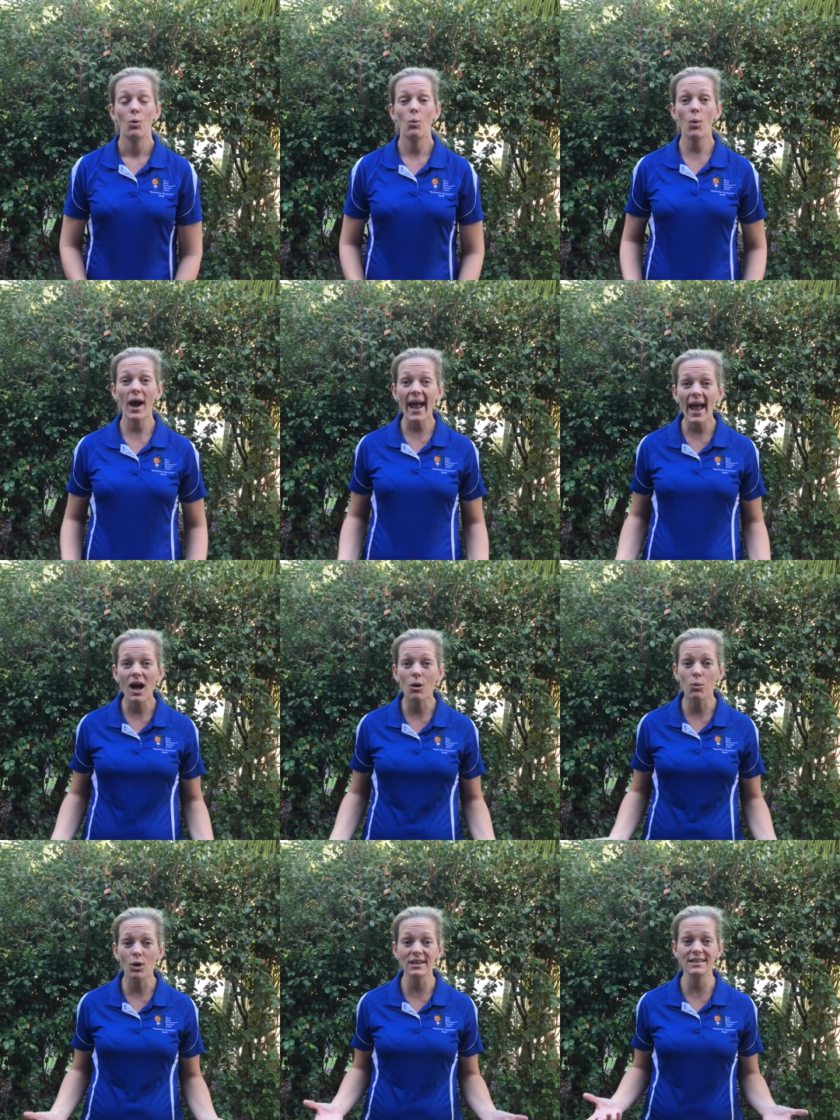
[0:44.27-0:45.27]
Wow,
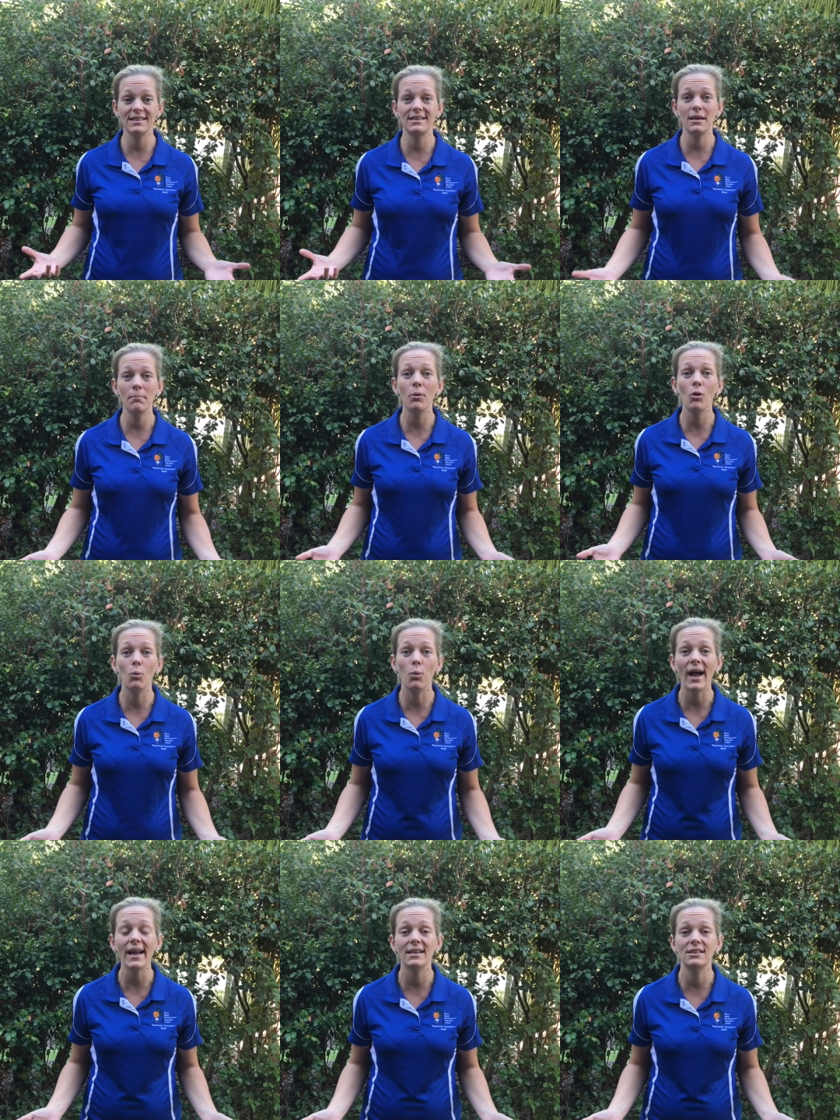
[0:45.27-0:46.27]
what a simple
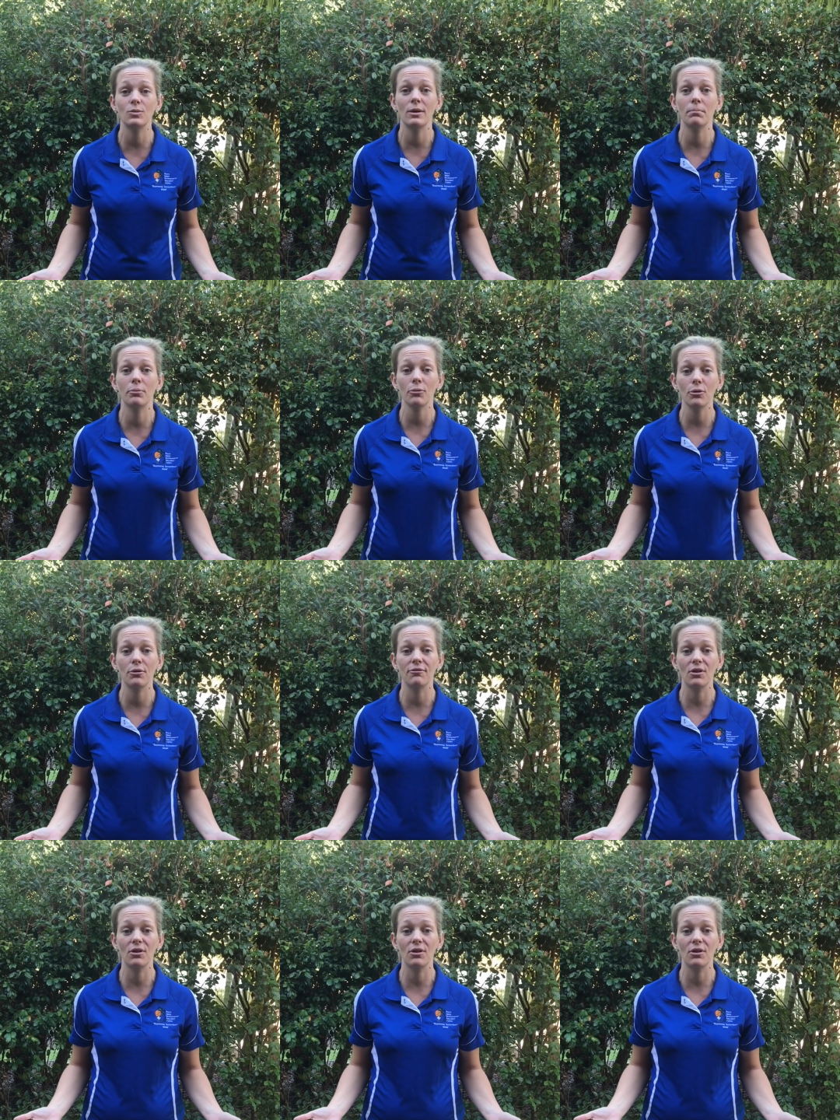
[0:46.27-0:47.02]
way to improve